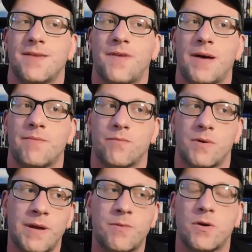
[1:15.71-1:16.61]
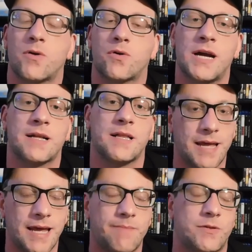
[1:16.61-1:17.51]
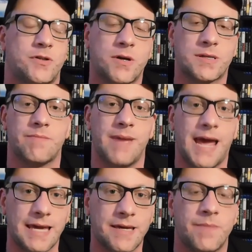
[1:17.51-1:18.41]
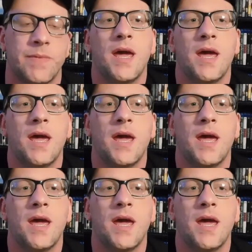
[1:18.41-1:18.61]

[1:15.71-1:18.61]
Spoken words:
if I'm remembering correctly, it took to make,